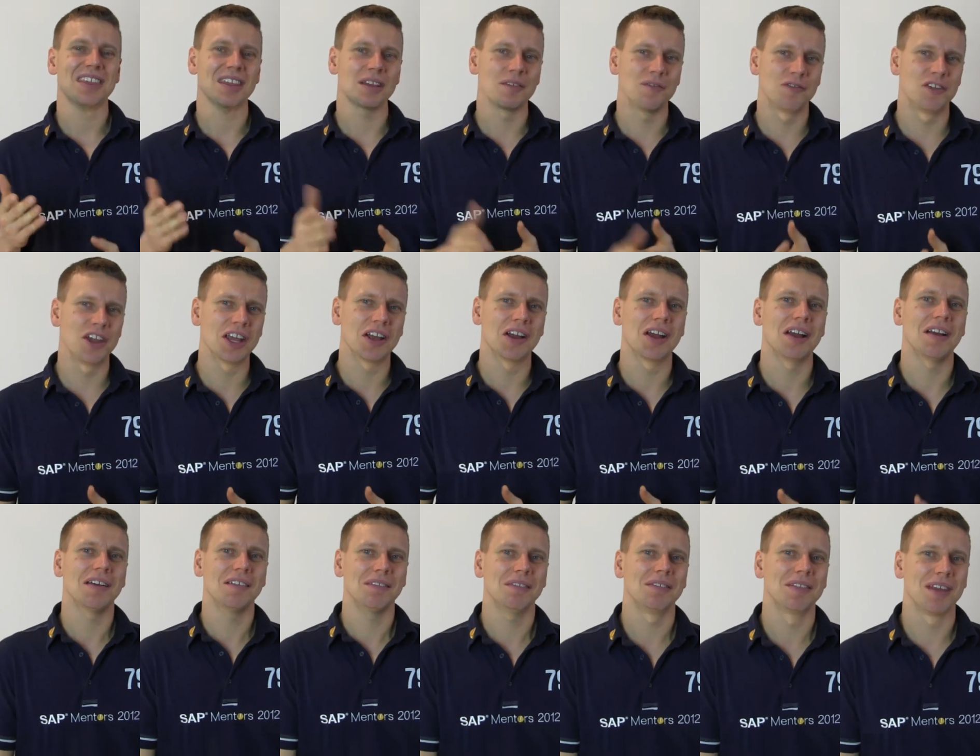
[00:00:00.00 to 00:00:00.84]
figuring
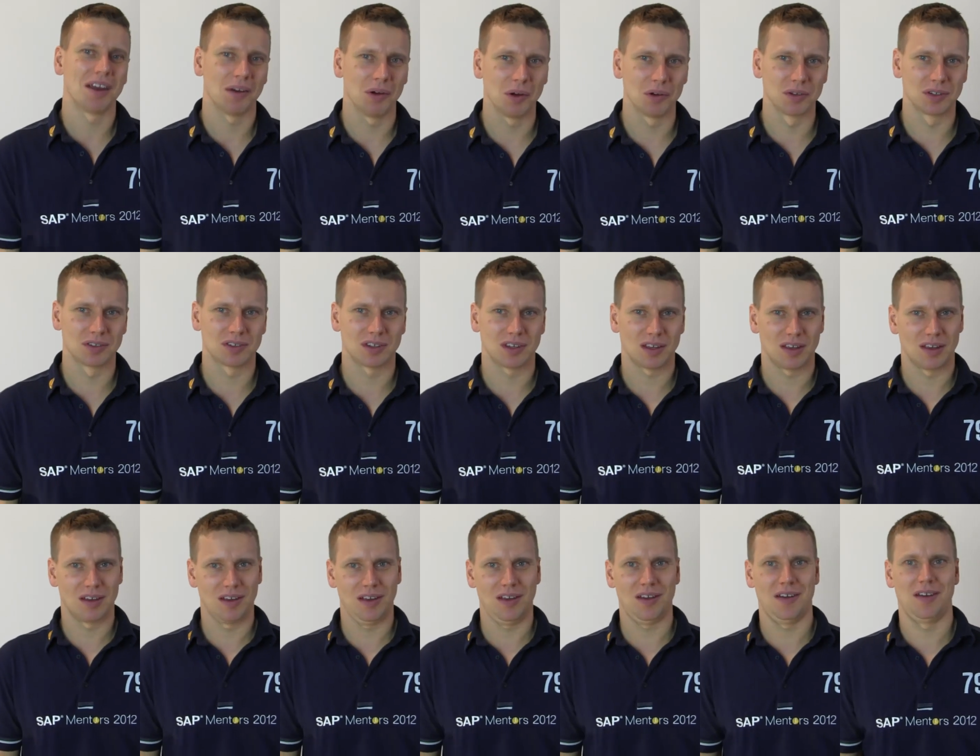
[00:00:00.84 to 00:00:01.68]
out those,
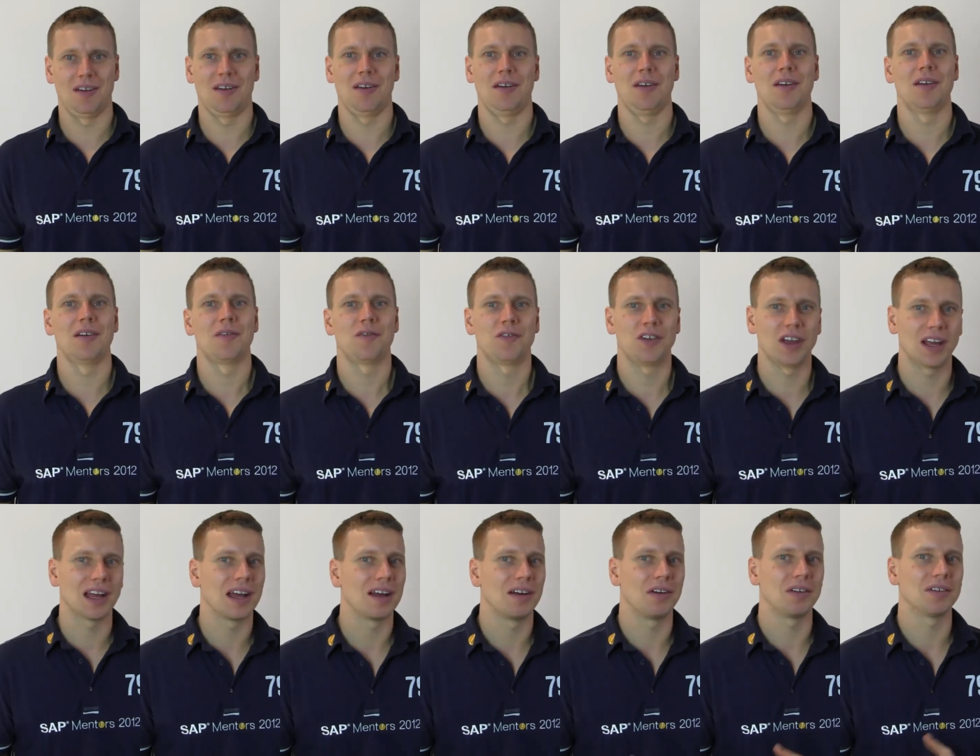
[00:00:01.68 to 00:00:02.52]

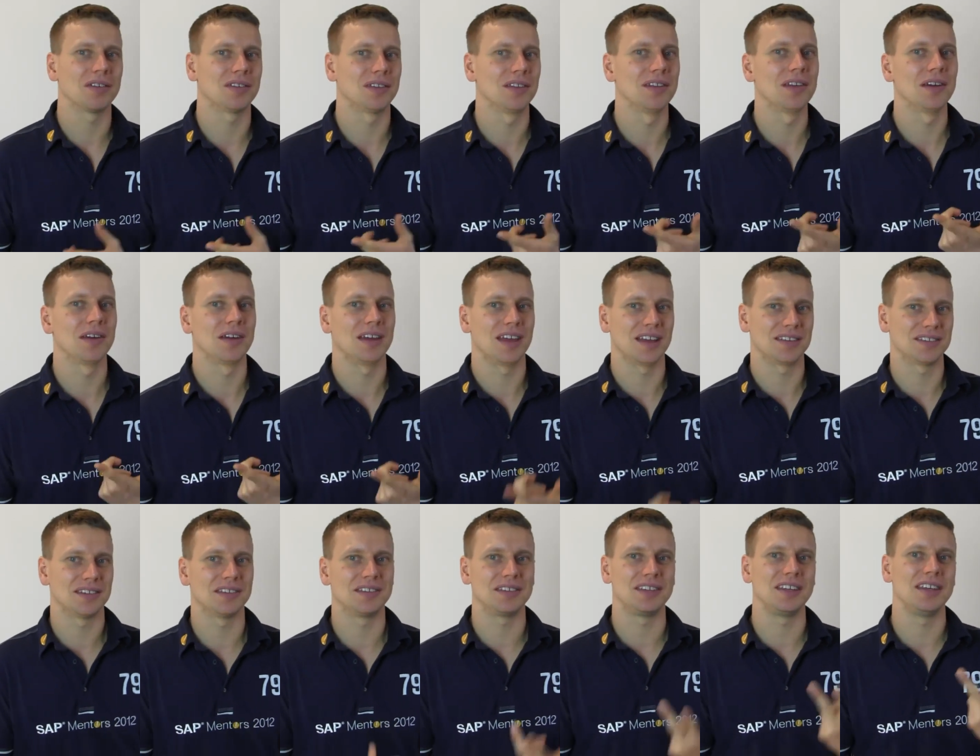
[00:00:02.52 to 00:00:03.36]
figure out the
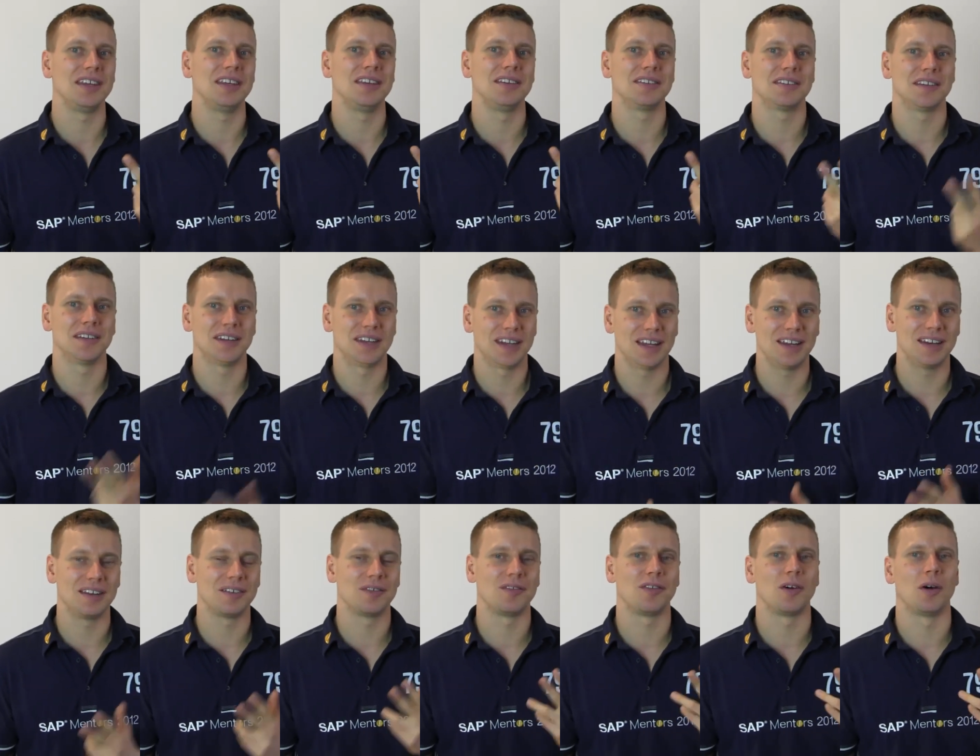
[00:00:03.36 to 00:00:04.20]
XSDs, the
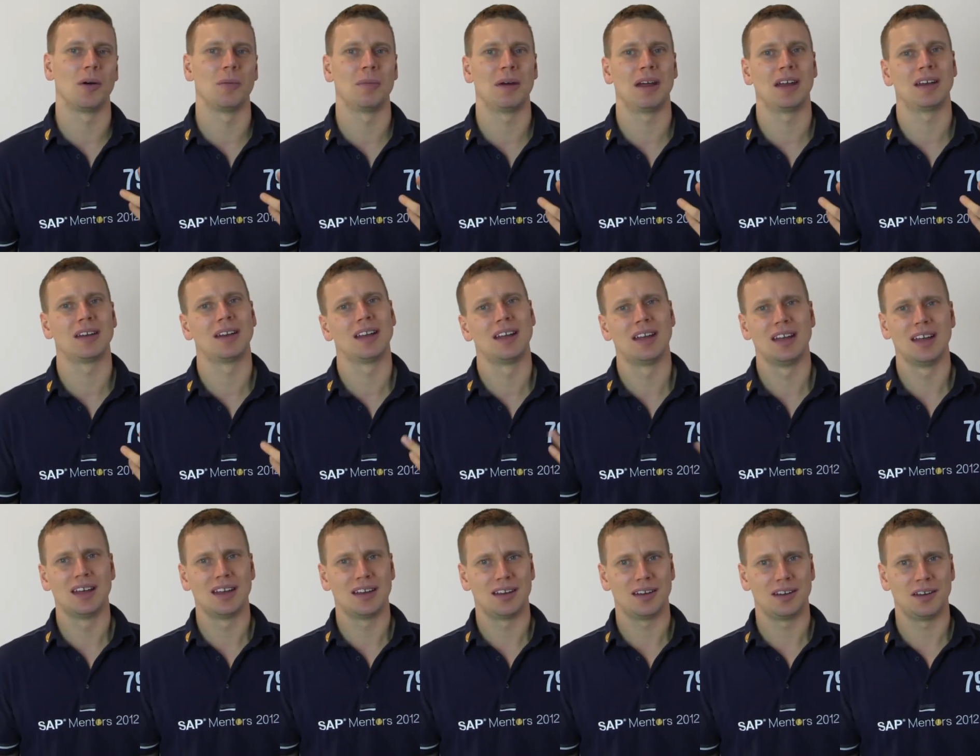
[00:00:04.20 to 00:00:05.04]
data format.
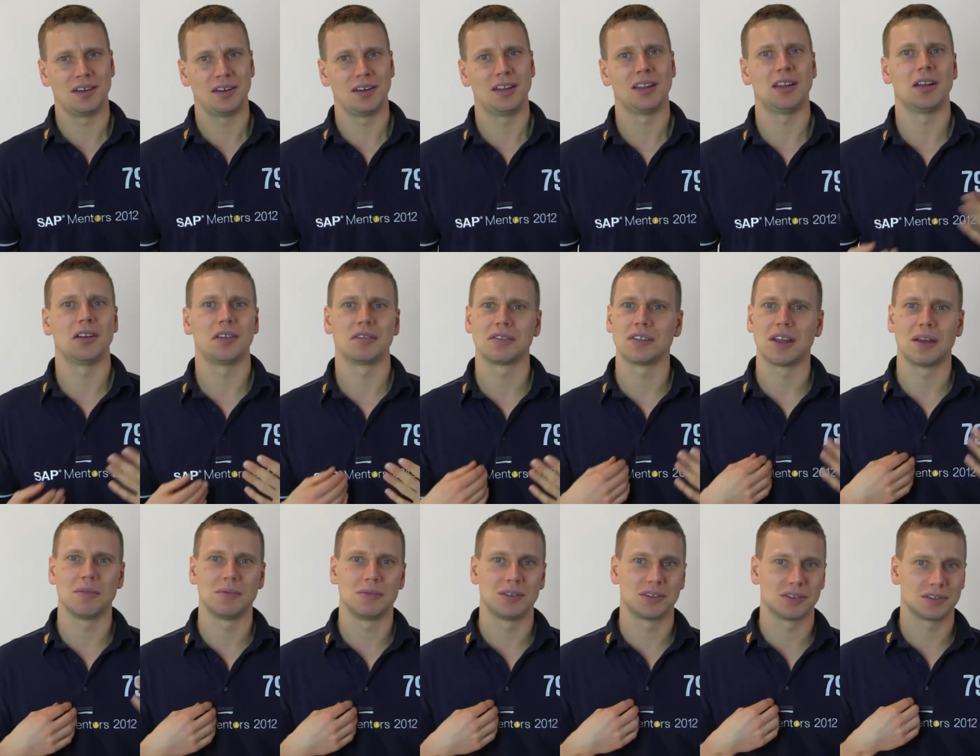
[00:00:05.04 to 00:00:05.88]
A lot of
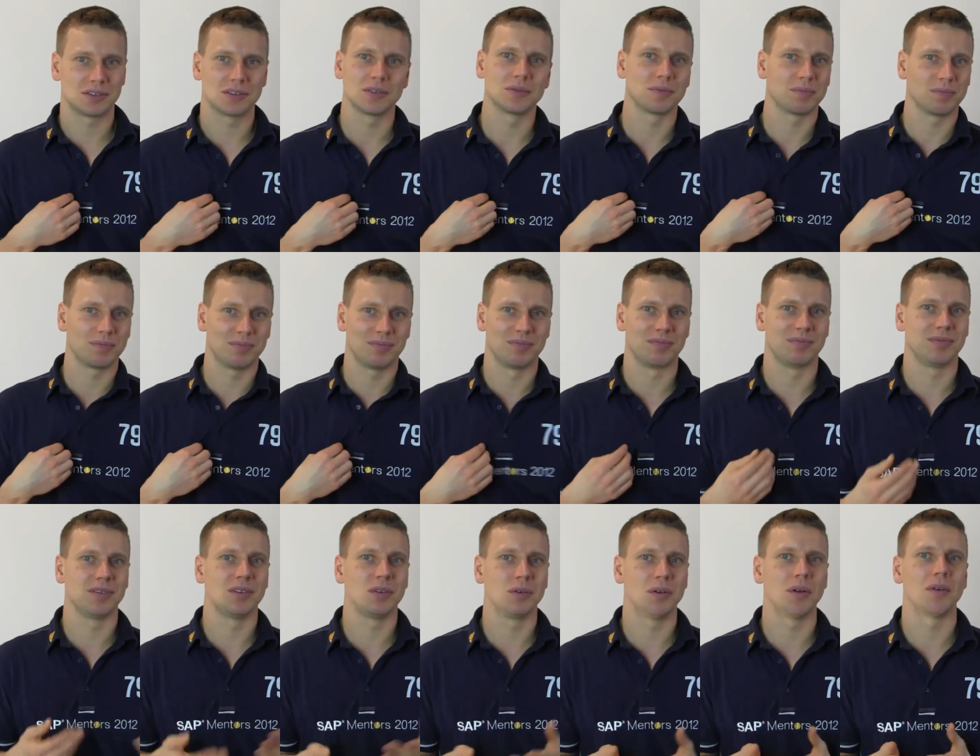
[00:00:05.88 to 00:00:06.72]
times
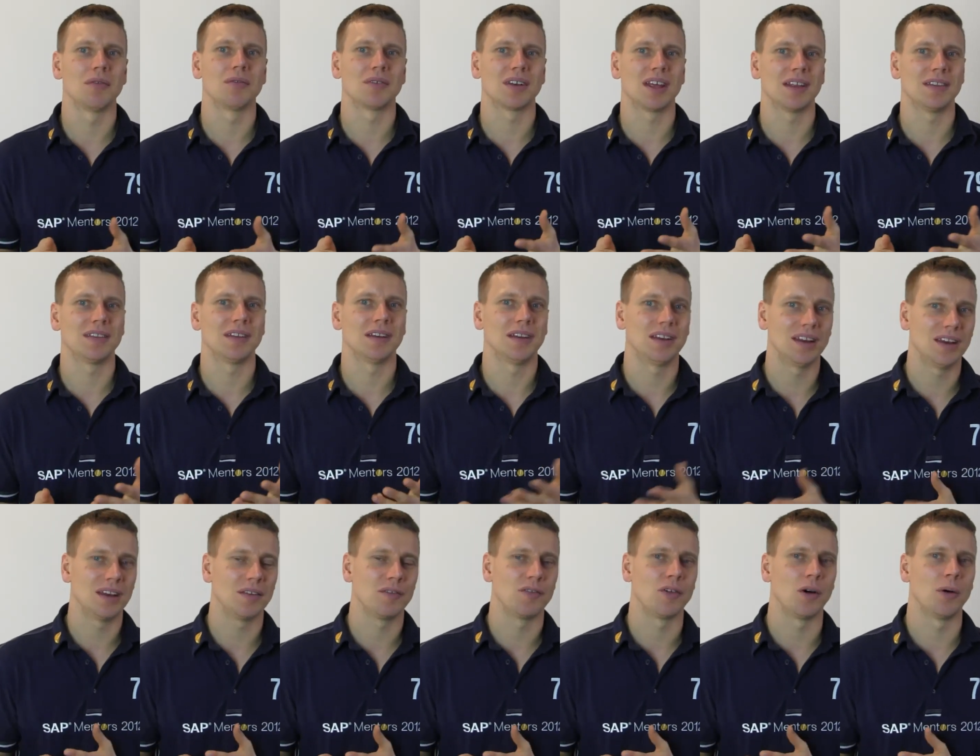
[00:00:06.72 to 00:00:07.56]
you don't get the
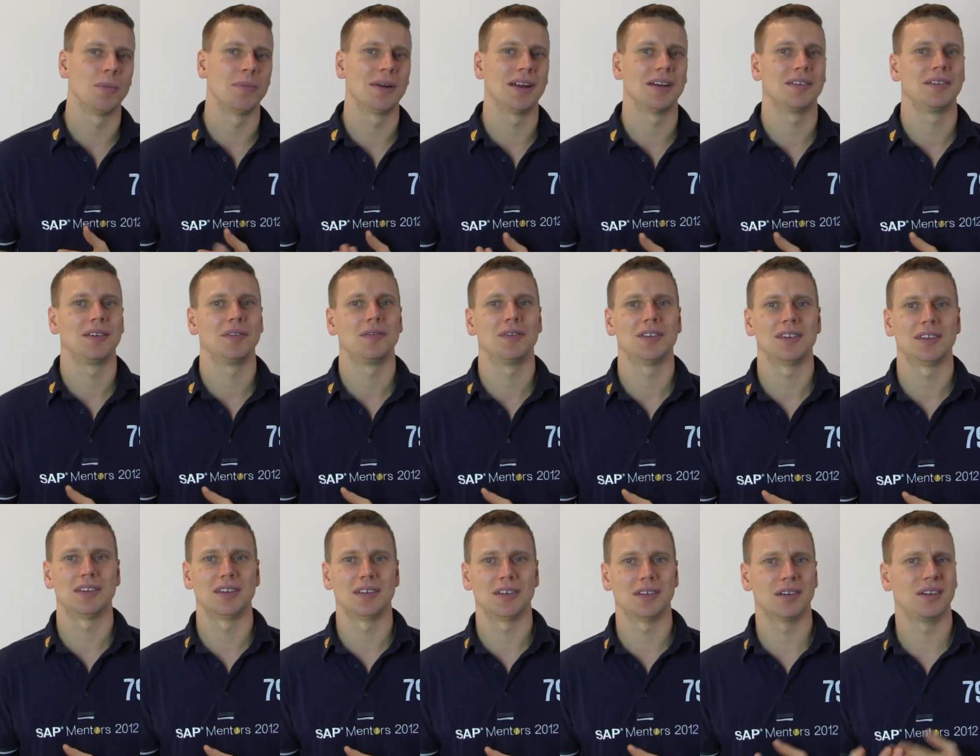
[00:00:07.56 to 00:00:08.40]
data format if
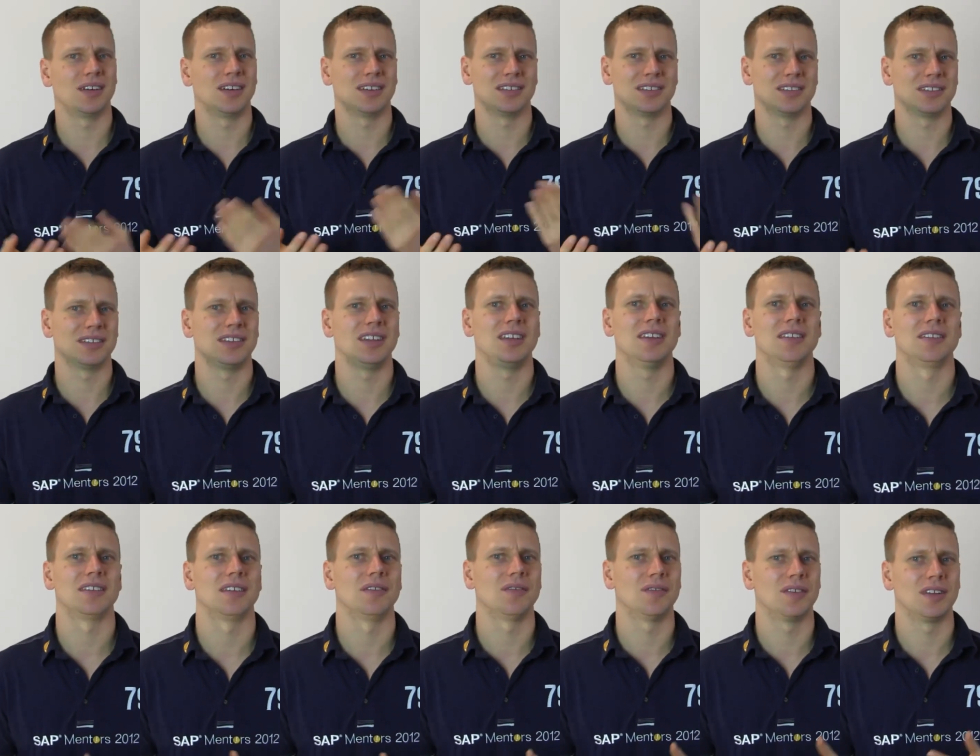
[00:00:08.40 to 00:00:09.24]
it's
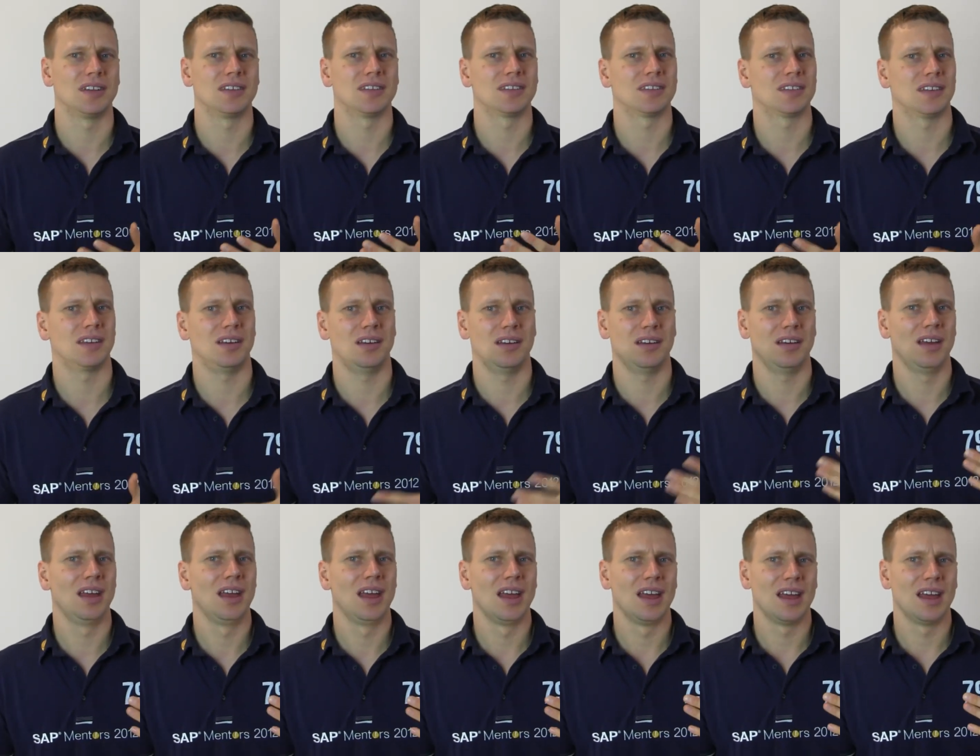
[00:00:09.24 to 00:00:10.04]
XSDs. If it's a